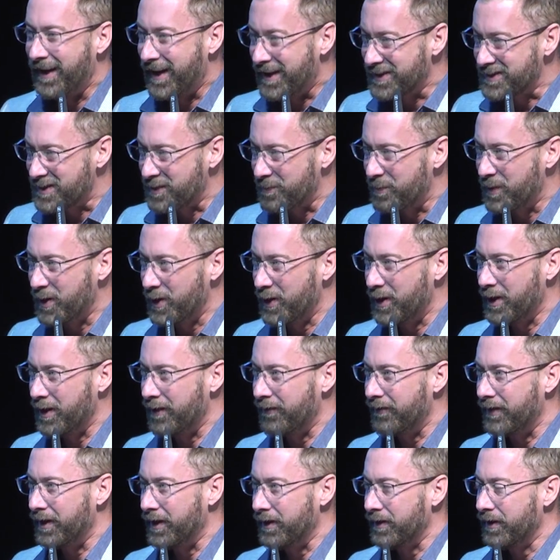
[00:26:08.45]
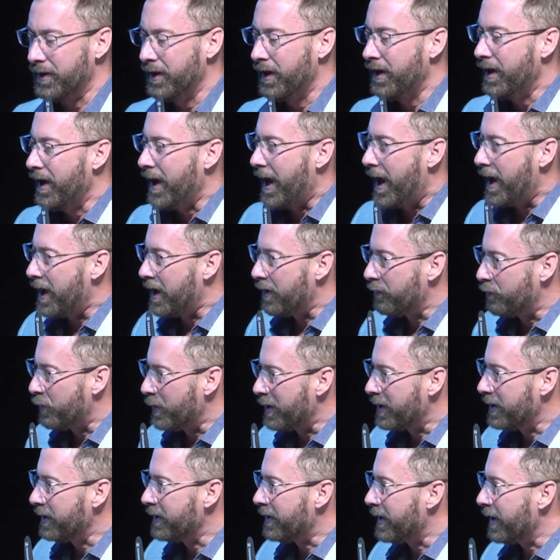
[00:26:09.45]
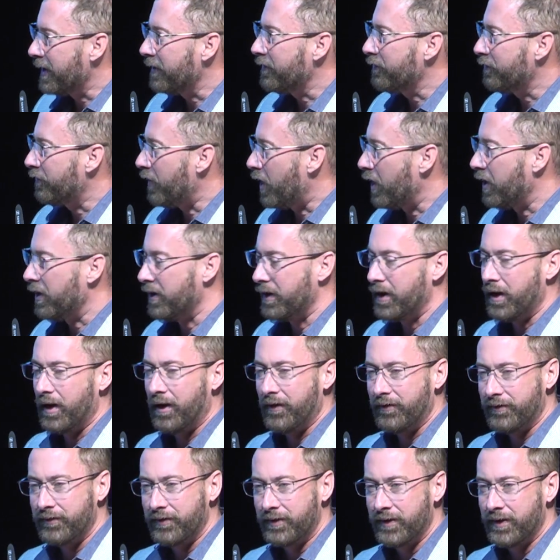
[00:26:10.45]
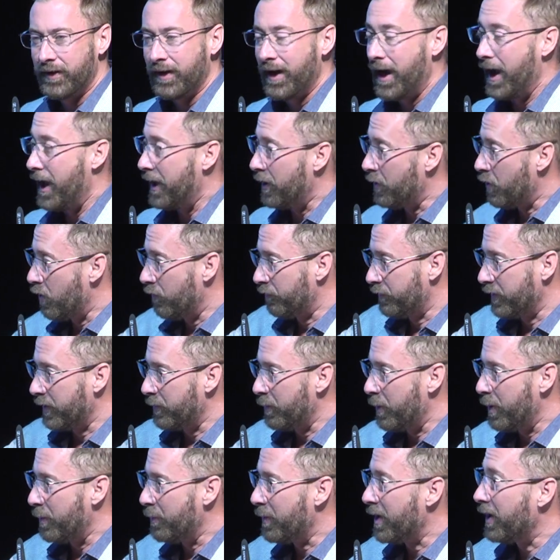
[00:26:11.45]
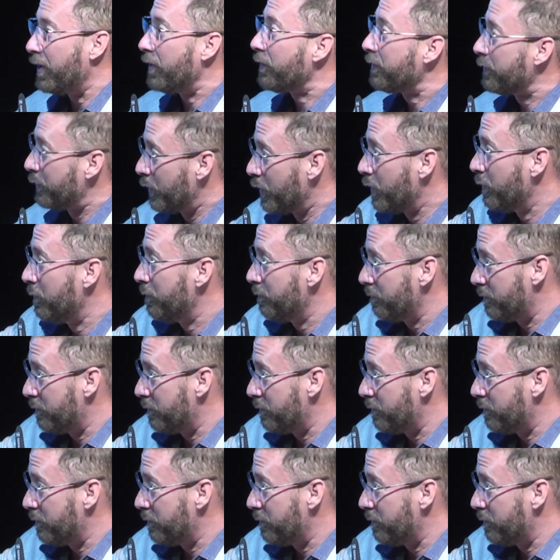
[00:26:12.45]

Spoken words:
And that's the beauty of it. And if we can get far enough, and hopefully we will,